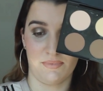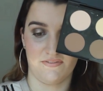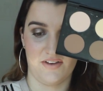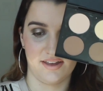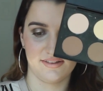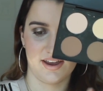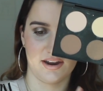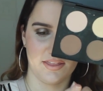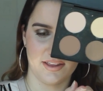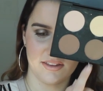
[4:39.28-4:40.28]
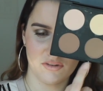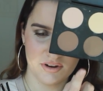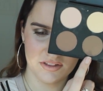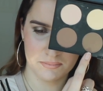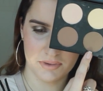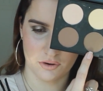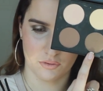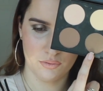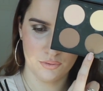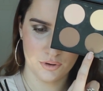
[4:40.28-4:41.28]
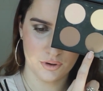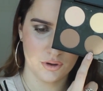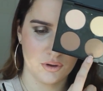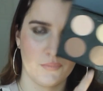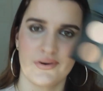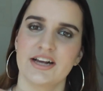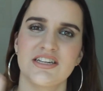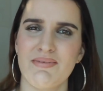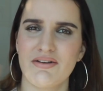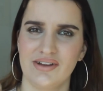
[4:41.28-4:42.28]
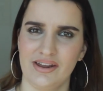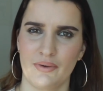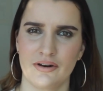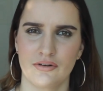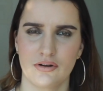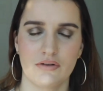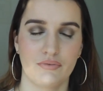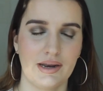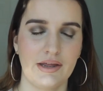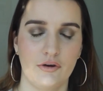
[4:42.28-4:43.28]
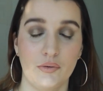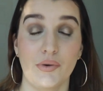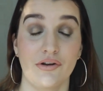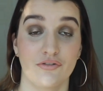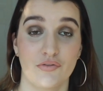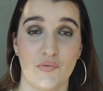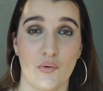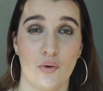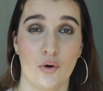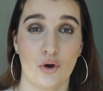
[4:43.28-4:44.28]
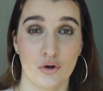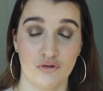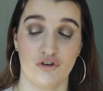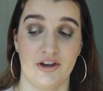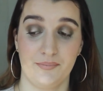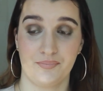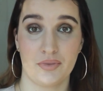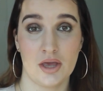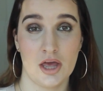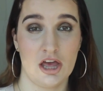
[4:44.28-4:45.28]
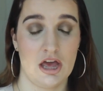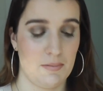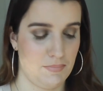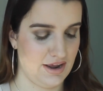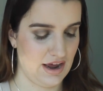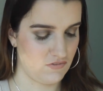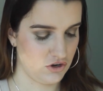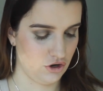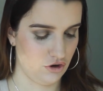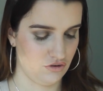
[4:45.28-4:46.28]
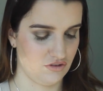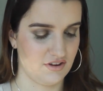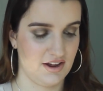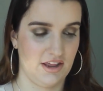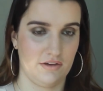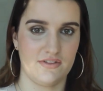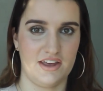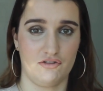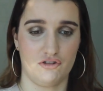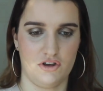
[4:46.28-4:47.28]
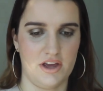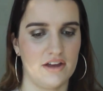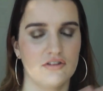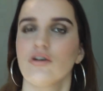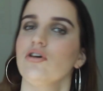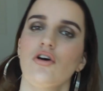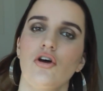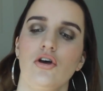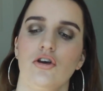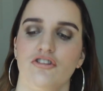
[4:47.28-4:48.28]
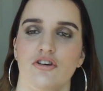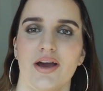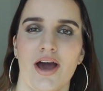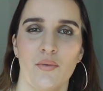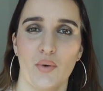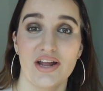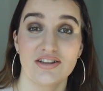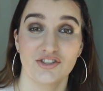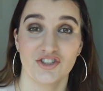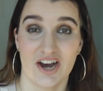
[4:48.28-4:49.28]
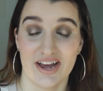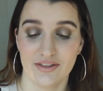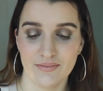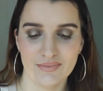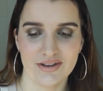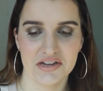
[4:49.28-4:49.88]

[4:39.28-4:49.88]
up my face. And I think this one in the middle would actually be a really good one for contouring. But I haven't used any of these 2 yet, so I can't wait to try them.